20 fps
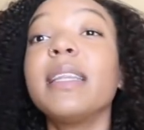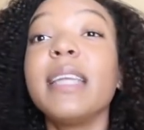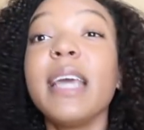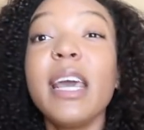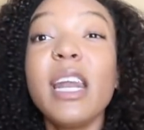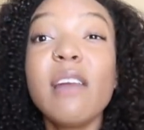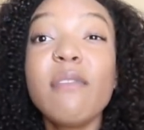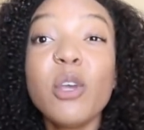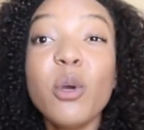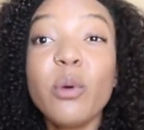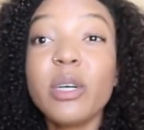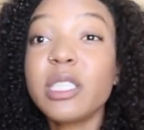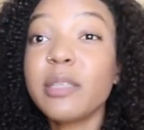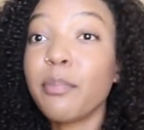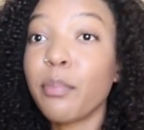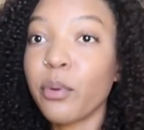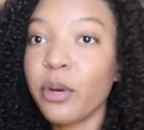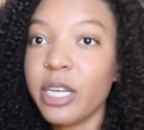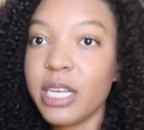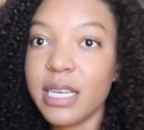the interview was a
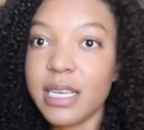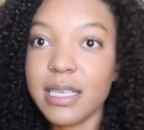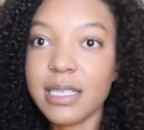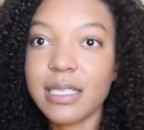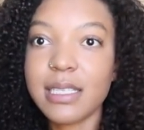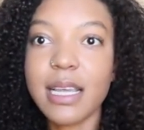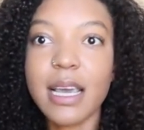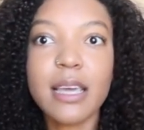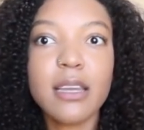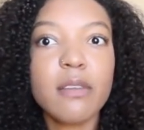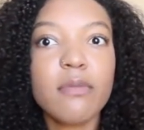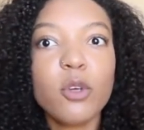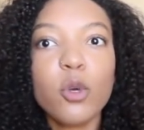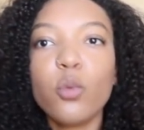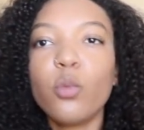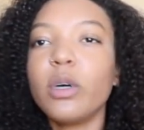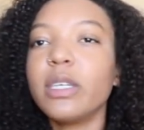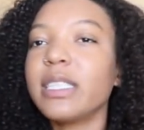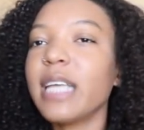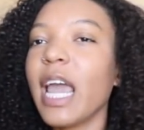breeze. The interview
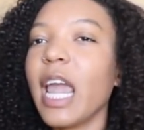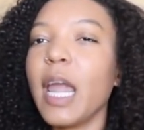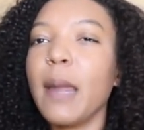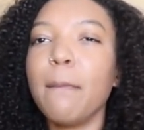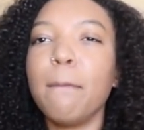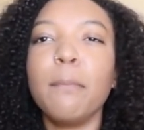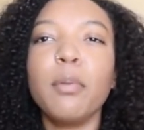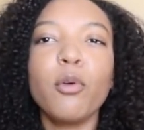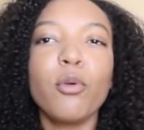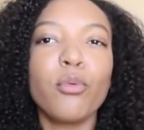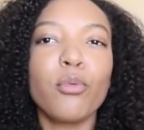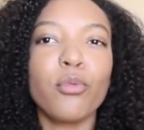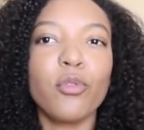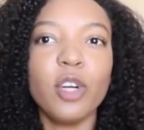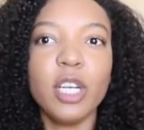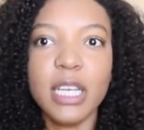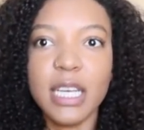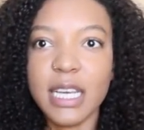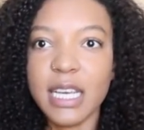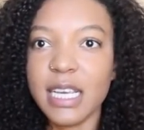was a
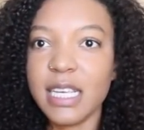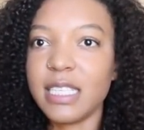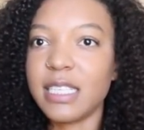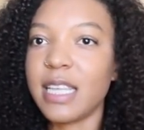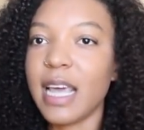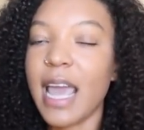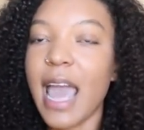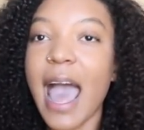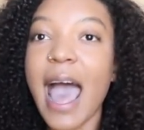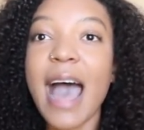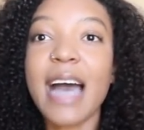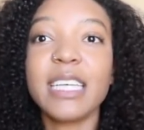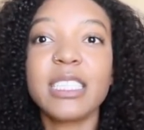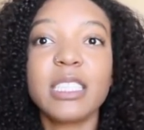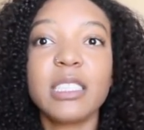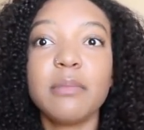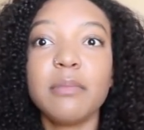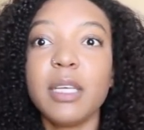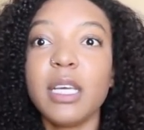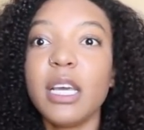breeze. They
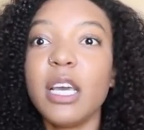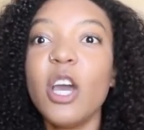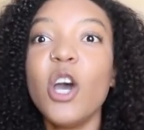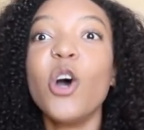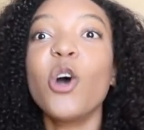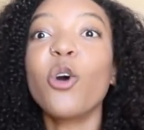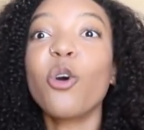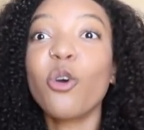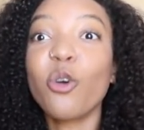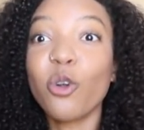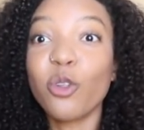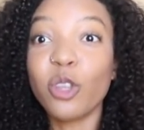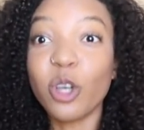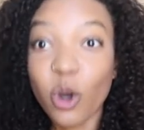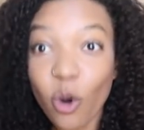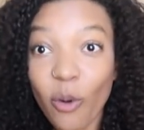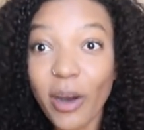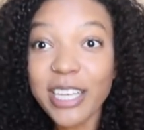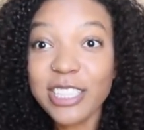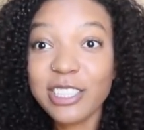asked me the
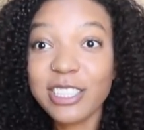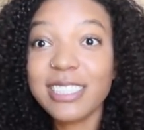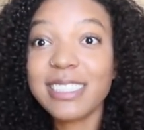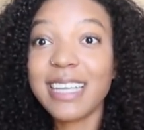questions